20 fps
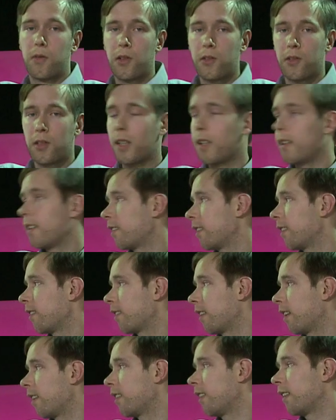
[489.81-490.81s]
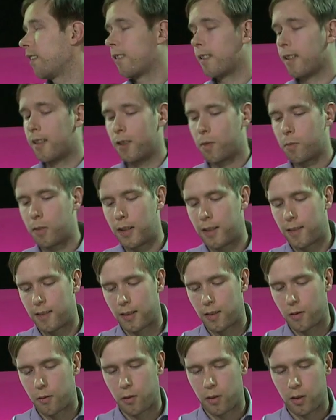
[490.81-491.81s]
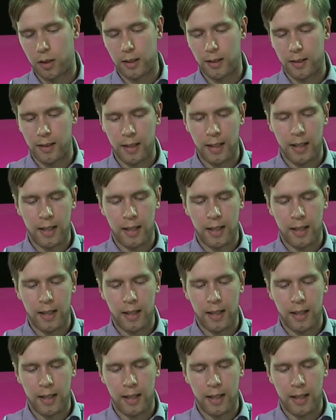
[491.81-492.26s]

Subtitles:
physical assets and intangible assets for the